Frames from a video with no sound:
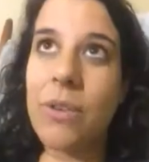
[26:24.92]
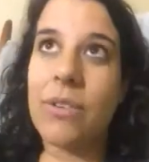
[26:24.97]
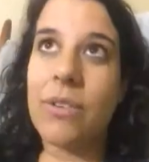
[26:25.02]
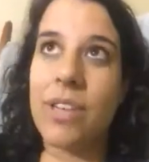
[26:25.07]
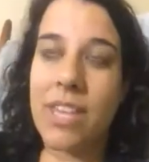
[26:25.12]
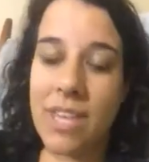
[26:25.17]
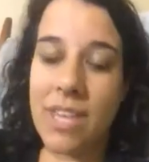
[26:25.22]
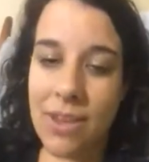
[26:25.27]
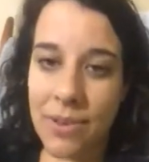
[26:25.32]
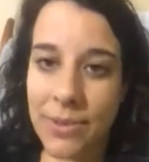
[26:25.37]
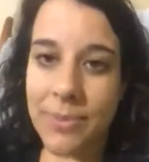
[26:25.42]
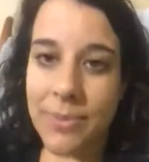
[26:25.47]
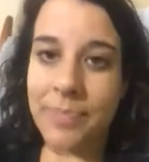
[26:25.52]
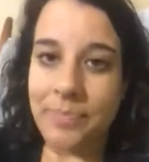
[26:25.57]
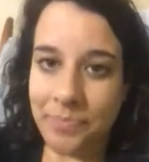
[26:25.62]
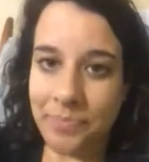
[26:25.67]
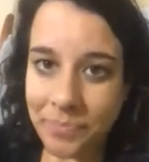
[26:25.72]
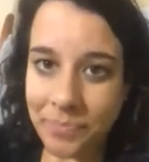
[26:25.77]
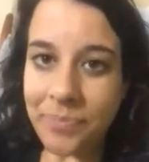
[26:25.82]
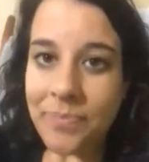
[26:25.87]
cute.
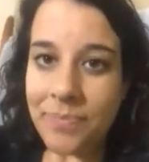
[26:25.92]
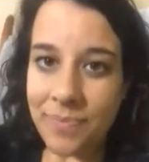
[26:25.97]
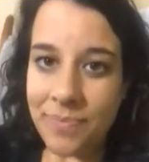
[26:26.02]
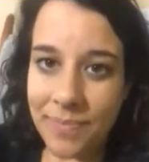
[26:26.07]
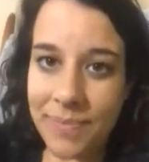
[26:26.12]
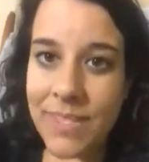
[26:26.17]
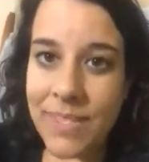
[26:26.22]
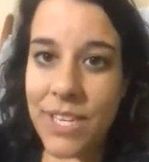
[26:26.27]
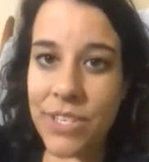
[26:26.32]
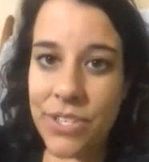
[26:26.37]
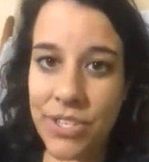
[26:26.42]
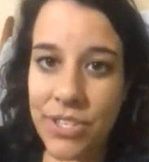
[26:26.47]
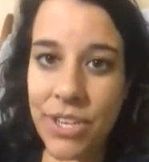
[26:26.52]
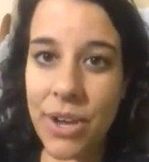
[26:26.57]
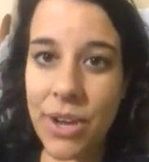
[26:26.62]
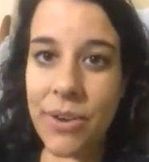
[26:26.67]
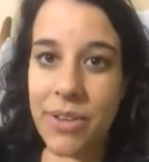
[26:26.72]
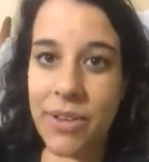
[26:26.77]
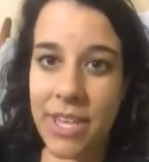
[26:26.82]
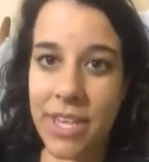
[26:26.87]

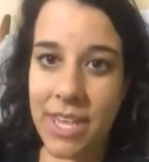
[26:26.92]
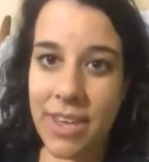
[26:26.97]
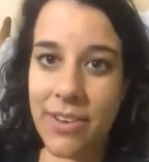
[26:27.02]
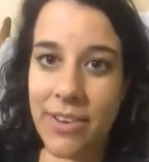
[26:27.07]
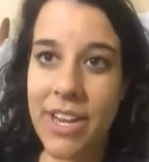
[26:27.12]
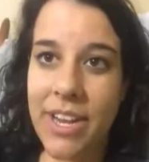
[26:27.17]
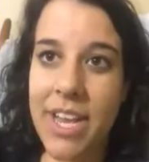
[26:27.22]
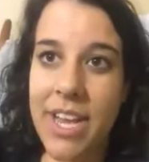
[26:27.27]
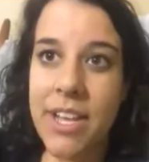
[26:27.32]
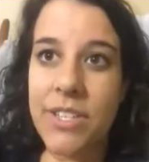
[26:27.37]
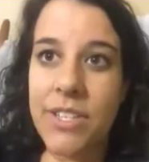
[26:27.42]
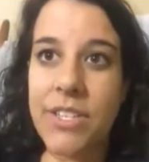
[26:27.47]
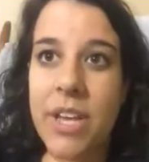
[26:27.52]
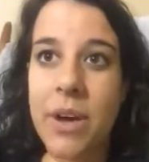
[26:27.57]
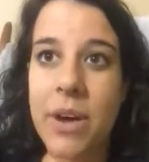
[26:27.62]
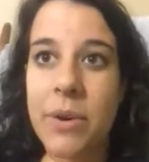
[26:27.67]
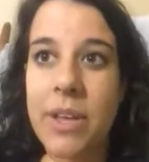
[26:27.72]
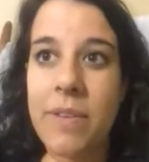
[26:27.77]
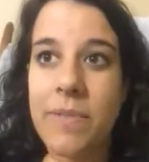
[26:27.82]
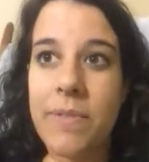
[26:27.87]
So cute.
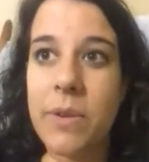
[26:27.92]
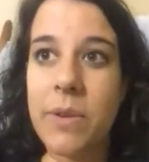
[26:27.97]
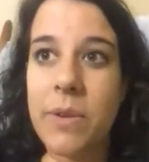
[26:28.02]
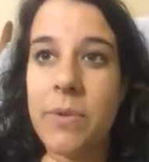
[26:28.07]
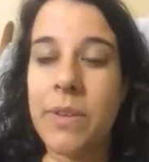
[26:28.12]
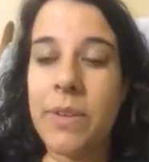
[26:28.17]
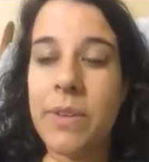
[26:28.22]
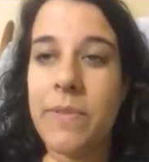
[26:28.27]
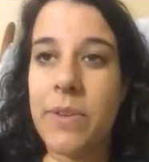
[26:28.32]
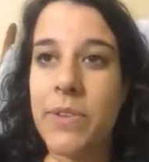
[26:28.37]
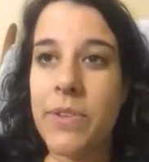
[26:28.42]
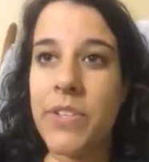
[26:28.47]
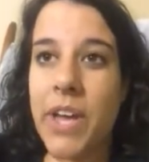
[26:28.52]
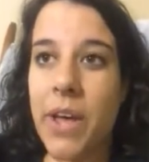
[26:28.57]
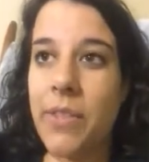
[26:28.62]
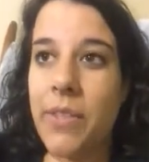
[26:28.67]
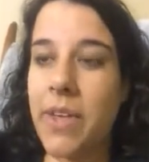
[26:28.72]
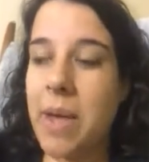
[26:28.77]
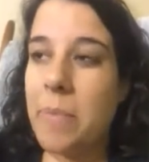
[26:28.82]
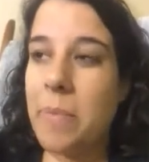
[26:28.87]
So if you
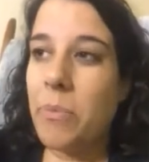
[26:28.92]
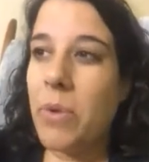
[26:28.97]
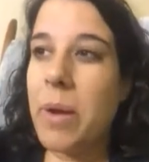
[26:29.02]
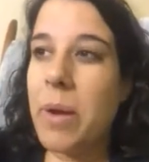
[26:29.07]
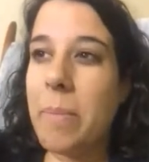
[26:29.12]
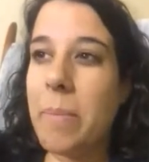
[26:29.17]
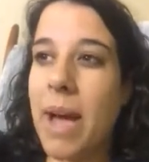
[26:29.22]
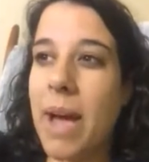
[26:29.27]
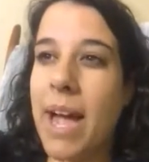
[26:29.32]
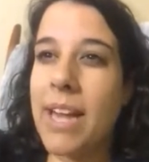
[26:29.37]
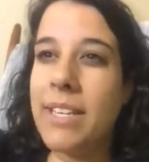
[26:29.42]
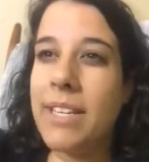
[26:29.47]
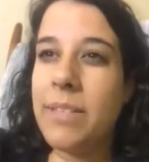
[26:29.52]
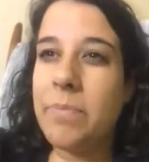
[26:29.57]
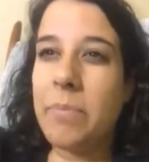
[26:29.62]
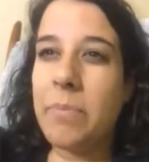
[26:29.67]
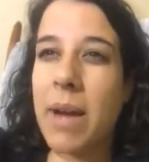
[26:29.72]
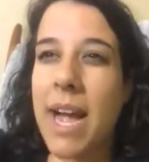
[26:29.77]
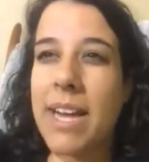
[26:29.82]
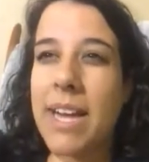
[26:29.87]
tell them what
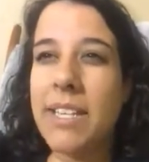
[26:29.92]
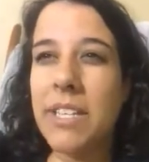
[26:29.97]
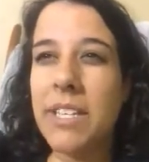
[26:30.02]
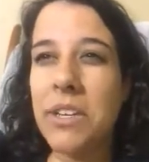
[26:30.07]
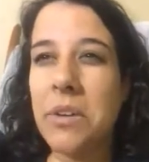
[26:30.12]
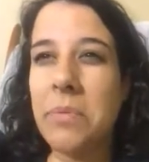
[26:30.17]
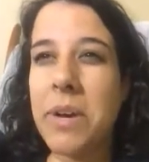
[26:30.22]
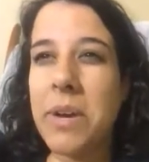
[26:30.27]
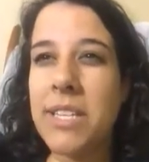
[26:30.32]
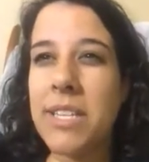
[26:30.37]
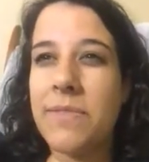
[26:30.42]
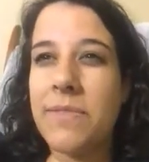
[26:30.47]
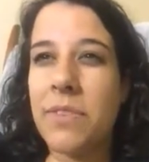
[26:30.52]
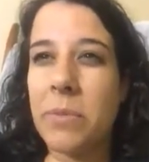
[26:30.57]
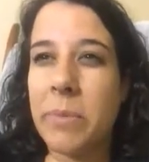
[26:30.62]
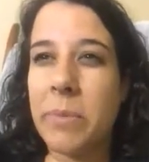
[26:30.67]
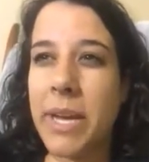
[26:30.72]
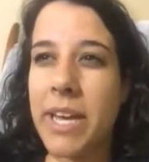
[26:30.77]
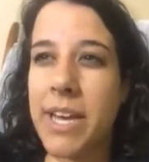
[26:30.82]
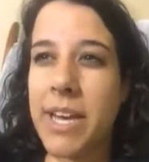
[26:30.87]
my deal was for
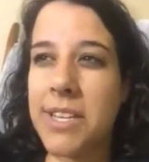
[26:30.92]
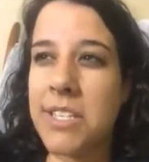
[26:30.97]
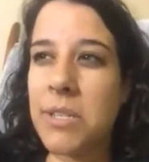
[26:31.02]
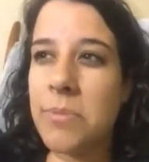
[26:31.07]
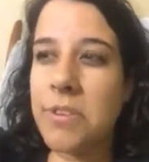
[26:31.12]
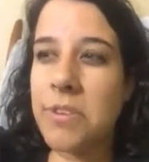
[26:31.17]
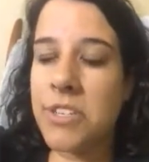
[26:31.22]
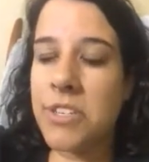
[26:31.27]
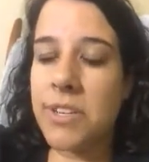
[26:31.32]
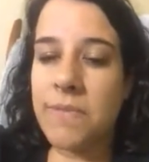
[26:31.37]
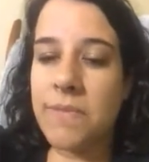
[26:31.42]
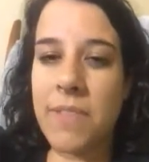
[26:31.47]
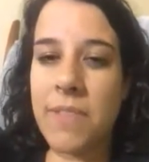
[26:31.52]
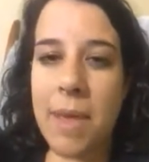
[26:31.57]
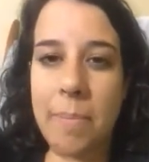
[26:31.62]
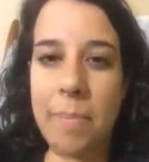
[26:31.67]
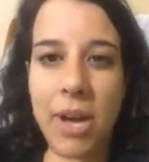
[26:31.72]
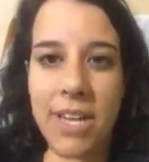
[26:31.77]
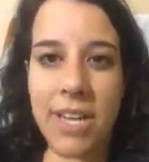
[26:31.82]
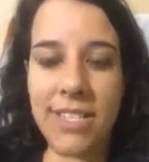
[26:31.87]
my customers, if they
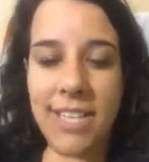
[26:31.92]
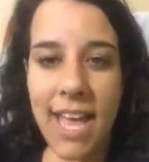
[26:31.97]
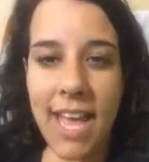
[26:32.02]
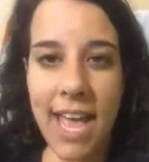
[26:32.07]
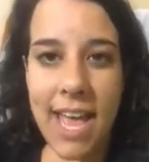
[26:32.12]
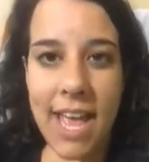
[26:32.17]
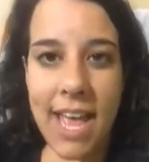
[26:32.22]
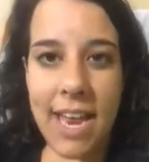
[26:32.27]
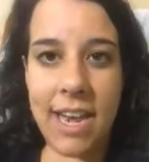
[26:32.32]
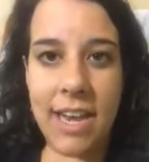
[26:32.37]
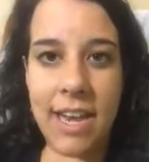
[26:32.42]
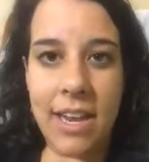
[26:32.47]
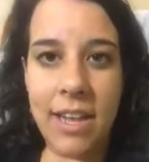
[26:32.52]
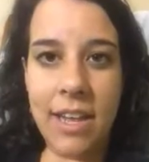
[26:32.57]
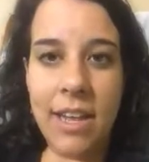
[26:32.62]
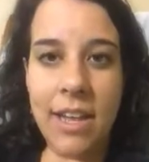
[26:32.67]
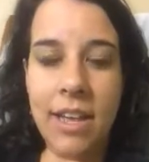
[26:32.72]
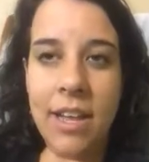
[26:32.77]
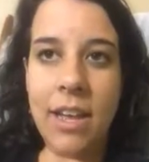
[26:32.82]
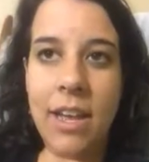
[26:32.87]
bought 10
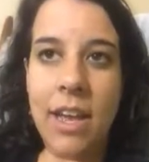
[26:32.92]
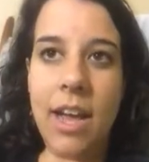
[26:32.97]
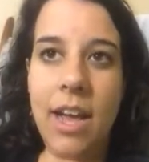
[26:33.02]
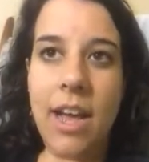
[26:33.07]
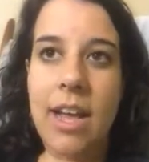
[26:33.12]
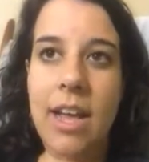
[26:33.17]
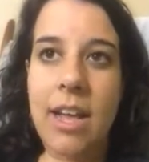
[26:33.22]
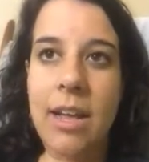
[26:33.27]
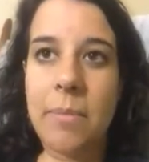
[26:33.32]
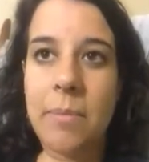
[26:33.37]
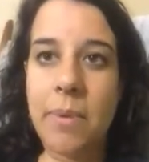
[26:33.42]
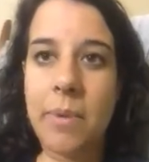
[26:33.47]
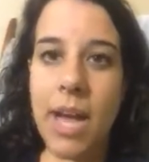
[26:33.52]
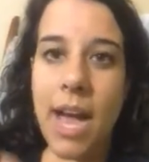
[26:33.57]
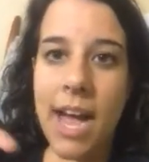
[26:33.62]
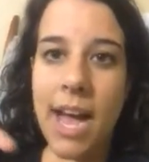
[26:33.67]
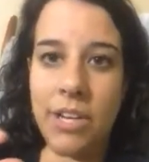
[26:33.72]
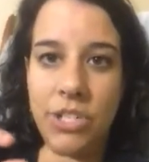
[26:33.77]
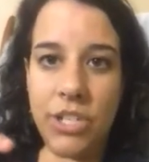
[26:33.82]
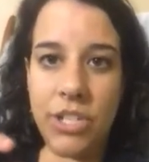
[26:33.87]

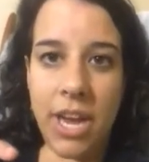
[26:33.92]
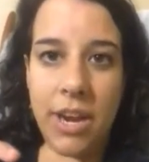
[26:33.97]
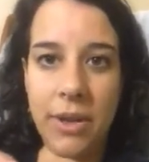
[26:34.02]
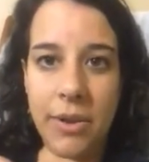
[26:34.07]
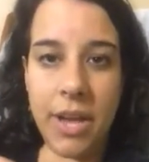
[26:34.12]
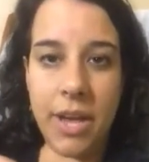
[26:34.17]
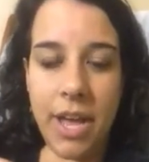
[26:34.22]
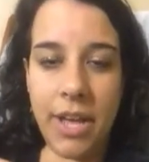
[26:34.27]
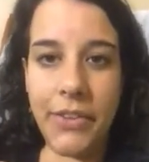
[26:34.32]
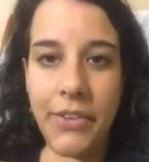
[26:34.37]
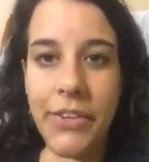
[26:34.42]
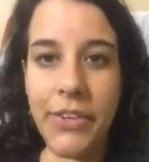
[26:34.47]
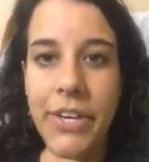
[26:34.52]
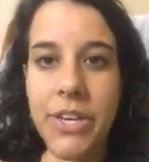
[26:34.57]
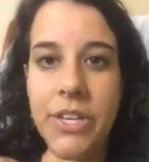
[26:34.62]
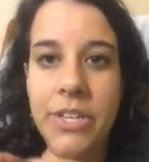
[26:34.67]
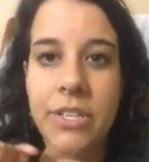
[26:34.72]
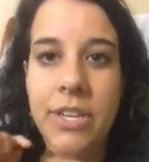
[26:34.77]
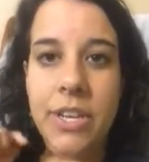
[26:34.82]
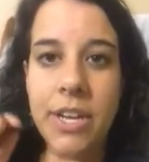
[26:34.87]
eyeshadow
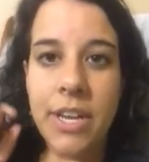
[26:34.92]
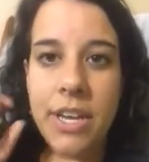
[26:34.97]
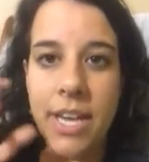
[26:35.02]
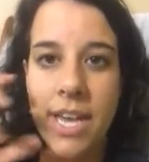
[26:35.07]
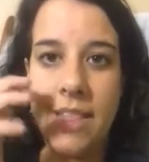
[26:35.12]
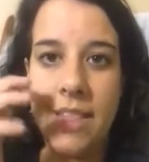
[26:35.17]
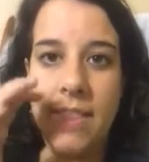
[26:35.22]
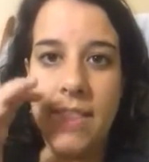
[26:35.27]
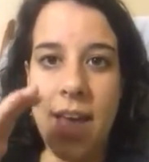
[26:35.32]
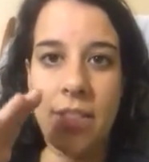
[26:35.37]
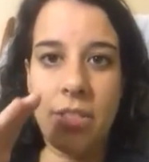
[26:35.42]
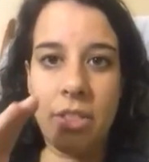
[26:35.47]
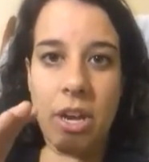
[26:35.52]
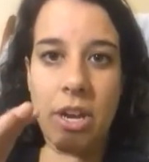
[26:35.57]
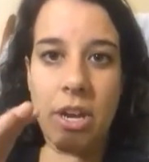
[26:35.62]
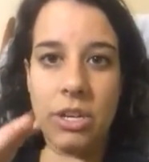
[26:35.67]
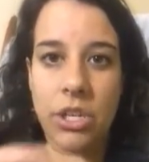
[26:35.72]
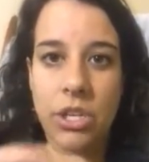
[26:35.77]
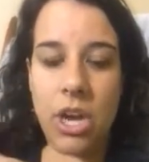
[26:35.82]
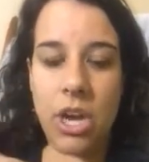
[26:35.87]
colors in that
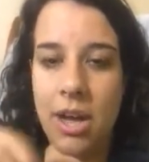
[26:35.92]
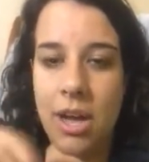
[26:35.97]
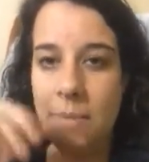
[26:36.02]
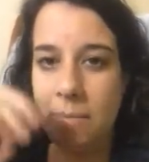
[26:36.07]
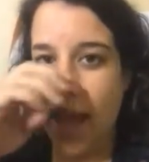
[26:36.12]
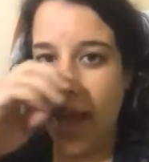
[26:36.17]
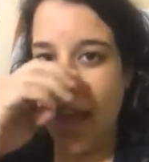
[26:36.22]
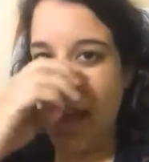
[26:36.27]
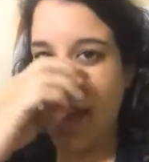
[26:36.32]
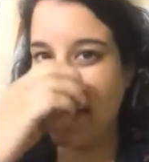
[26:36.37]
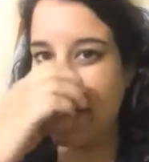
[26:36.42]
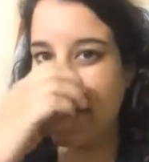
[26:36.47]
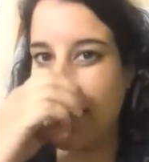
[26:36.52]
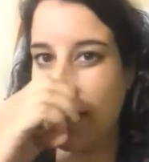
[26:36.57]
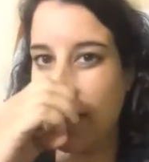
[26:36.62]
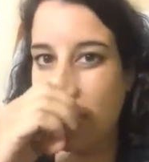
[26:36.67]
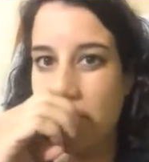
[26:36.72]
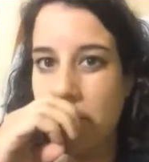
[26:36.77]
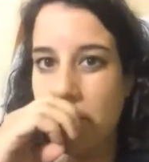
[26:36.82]
large compact, I